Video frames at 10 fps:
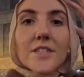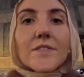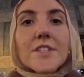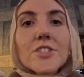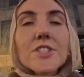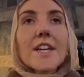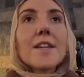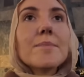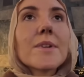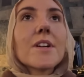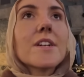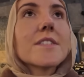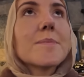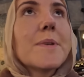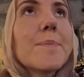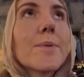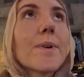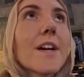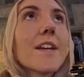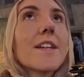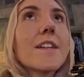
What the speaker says: a real shame because the people working